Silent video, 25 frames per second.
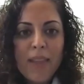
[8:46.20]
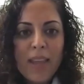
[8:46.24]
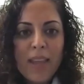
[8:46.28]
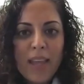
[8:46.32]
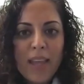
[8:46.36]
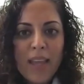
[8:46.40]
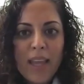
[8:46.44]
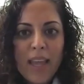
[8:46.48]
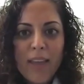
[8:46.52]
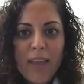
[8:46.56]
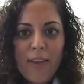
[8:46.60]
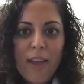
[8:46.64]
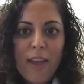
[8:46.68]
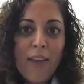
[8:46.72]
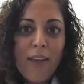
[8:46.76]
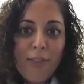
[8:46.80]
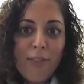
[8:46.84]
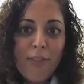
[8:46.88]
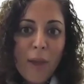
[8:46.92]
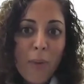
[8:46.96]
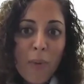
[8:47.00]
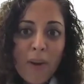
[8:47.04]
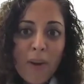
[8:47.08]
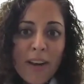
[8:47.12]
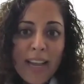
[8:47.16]
If
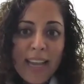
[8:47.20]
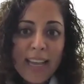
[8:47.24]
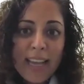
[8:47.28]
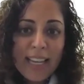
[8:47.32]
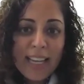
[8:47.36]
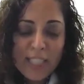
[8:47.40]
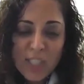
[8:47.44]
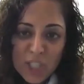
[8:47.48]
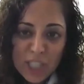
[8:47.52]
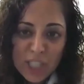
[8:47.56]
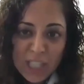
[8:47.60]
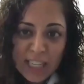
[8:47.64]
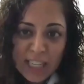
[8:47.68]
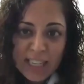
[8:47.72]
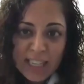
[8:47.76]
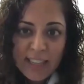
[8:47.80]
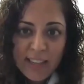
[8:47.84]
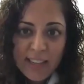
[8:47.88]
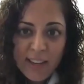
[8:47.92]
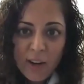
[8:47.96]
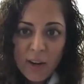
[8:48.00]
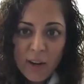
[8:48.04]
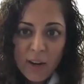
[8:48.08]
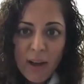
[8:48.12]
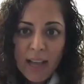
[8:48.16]
they weren't
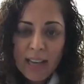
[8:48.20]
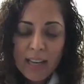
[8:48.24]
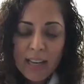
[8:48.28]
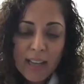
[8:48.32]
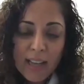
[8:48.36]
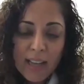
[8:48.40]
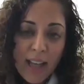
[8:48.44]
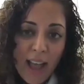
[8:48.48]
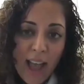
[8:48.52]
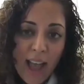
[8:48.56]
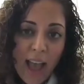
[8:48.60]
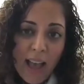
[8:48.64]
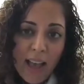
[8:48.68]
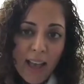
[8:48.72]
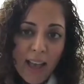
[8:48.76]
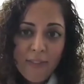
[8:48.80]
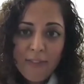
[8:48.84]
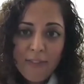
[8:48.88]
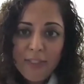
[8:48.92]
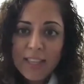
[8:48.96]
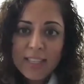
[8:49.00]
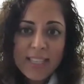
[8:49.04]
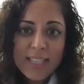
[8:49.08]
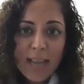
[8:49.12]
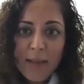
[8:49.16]
itchy,
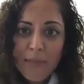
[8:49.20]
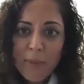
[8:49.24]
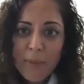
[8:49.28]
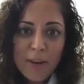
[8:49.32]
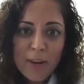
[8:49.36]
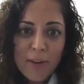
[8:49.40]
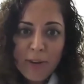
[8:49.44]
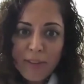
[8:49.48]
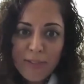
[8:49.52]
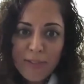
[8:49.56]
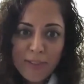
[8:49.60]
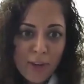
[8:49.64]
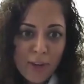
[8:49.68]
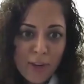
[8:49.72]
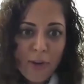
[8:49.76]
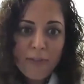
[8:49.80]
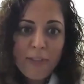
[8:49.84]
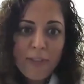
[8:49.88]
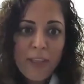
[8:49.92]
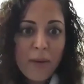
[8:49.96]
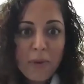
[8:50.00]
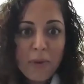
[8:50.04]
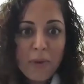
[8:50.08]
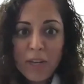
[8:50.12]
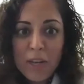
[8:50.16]
half the time I don't even know
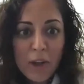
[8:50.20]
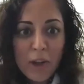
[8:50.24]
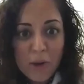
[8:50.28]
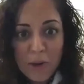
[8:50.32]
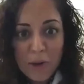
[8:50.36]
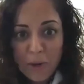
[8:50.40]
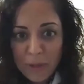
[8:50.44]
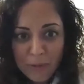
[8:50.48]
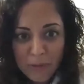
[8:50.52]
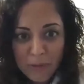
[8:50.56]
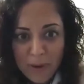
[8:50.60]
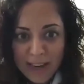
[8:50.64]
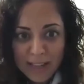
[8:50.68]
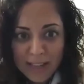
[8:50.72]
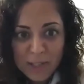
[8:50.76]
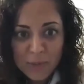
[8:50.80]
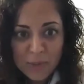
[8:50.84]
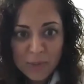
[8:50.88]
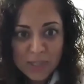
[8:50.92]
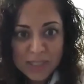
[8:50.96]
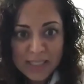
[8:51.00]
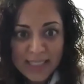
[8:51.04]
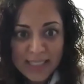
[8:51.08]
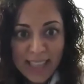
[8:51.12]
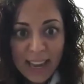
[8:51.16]
if they would know the rash
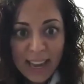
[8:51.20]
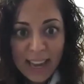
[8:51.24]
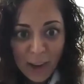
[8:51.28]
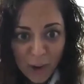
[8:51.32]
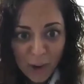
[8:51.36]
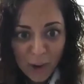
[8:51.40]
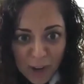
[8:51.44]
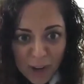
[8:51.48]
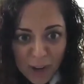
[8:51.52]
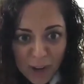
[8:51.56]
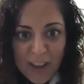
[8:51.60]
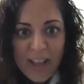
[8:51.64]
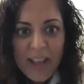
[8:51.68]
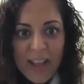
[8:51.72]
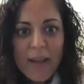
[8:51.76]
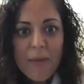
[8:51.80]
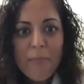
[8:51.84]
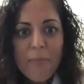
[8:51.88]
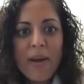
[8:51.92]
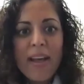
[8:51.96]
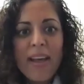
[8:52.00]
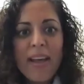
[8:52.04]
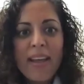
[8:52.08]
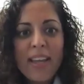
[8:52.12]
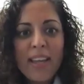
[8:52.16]
was there,
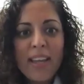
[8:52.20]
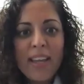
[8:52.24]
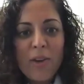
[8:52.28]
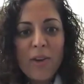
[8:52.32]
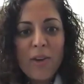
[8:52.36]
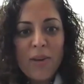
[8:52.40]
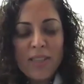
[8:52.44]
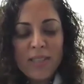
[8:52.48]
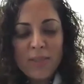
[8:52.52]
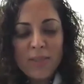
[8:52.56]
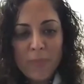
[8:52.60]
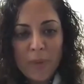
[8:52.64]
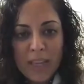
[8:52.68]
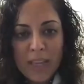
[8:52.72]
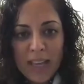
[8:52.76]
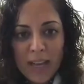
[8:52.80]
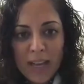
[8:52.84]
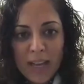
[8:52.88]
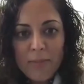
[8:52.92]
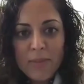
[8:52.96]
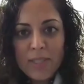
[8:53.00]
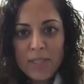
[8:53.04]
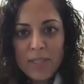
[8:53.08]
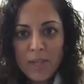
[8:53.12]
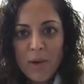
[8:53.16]
but it's
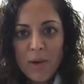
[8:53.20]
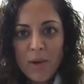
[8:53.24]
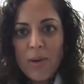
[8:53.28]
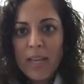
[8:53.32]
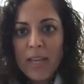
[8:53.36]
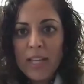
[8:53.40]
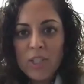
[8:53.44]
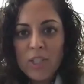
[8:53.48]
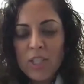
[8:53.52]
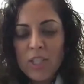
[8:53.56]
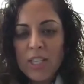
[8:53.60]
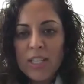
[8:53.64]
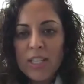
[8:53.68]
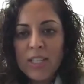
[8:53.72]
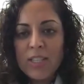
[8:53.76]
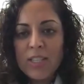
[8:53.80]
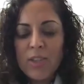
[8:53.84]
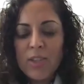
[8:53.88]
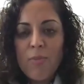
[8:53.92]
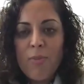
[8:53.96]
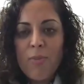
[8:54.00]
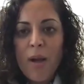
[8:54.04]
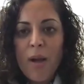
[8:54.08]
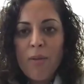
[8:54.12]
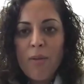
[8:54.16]
become so itchy and
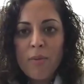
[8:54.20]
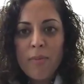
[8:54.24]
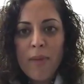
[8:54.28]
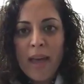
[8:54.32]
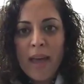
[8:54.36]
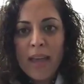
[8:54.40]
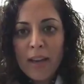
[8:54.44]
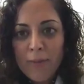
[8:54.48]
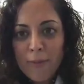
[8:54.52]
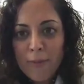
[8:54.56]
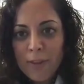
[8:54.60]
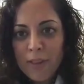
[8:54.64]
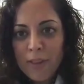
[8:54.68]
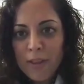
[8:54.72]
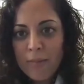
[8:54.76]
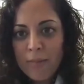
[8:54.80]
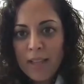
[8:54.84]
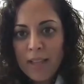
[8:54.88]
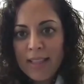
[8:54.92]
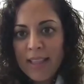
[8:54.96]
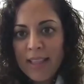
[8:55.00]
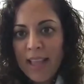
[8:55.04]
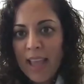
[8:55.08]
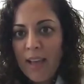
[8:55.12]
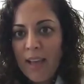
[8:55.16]
so problematic for them
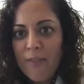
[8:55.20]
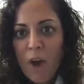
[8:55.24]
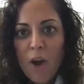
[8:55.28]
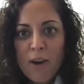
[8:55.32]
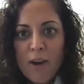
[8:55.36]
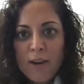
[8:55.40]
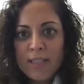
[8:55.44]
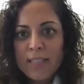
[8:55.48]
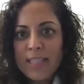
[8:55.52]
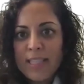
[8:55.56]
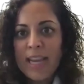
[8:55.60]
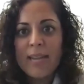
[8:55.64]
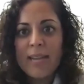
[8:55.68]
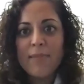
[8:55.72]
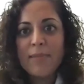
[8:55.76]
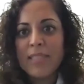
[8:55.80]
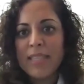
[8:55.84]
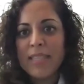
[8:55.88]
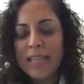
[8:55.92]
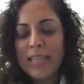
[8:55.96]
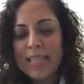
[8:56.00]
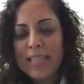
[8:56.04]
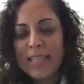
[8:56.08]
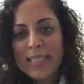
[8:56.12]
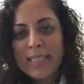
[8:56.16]
that they have a hard time
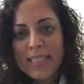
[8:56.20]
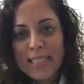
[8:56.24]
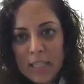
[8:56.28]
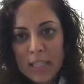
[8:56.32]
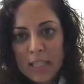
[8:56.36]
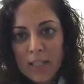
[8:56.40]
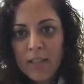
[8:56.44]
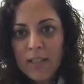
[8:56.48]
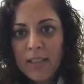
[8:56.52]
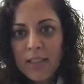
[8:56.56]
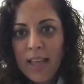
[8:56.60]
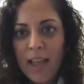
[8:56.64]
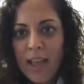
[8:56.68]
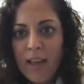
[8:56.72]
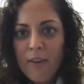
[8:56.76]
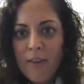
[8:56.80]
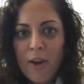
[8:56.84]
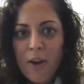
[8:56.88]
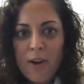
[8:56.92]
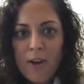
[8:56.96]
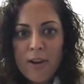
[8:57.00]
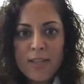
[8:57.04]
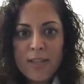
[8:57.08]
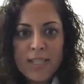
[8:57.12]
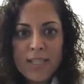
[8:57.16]
sitting still. They have a
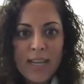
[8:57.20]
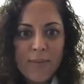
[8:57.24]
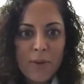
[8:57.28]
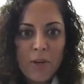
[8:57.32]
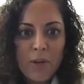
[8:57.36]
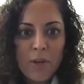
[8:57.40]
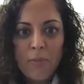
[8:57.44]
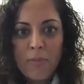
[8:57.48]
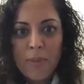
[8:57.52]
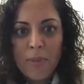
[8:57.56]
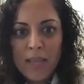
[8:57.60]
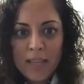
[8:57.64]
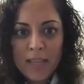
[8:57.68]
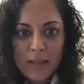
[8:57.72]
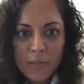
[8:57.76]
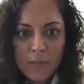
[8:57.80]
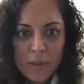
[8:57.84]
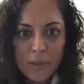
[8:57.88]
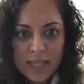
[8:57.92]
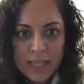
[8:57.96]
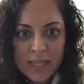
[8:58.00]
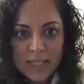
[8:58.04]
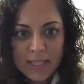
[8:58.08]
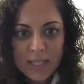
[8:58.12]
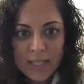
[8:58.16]
hard time, being in
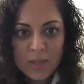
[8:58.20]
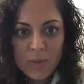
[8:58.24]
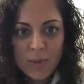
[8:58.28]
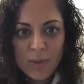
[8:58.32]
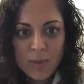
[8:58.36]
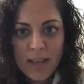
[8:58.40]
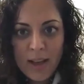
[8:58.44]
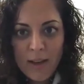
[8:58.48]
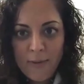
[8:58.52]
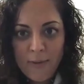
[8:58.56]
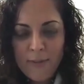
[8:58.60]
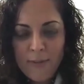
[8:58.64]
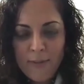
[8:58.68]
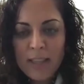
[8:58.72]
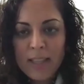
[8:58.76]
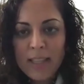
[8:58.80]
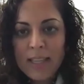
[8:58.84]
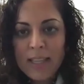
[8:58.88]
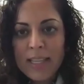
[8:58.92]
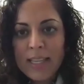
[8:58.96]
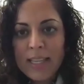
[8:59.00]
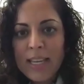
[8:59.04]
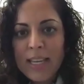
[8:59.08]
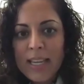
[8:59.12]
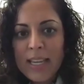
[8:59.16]
places without
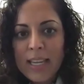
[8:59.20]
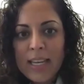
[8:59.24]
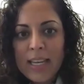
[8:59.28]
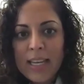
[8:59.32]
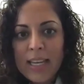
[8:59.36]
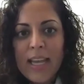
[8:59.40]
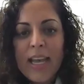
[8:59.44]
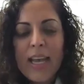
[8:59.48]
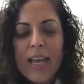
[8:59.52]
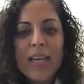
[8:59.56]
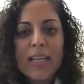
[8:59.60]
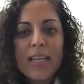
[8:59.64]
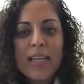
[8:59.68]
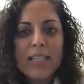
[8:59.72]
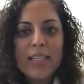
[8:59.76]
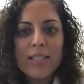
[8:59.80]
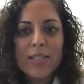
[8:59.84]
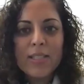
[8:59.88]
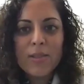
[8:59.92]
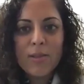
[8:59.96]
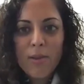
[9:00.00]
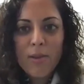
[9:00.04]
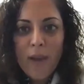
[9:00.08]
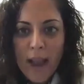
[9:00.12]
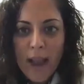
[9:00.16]
feeling the need to
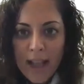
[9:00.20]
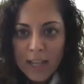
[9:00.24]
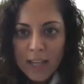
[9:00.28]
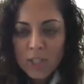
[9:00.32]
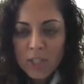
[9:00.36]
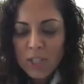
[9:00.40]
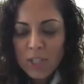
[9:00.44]
scratch.